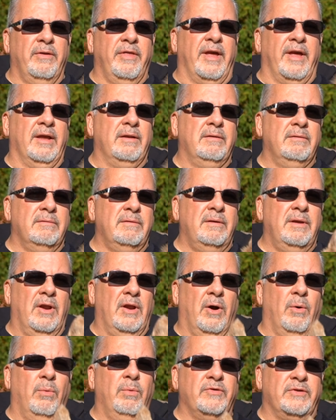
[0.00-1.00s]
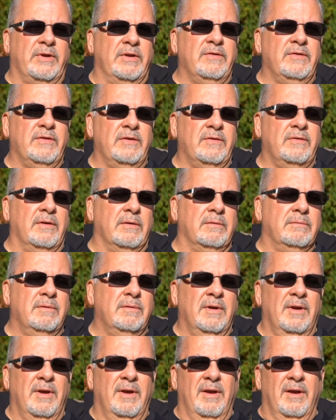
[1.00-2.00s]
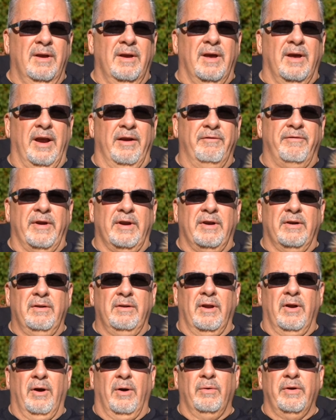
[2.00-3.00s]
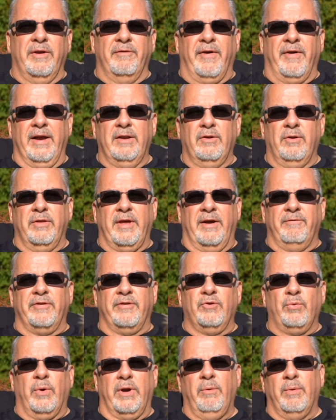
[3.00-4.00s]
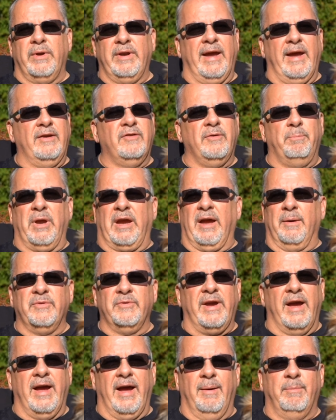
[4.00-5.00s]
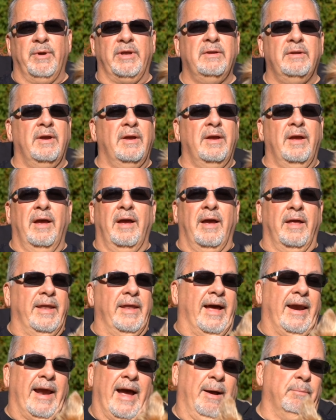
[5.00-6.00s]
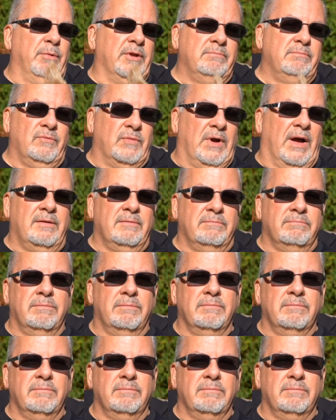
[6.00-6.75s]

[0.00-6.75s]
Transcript: that, you know, yeah. Hmm. was consistent. And I figured, you know, if I do that for 21 days, it becomes a habit. And that habit, well,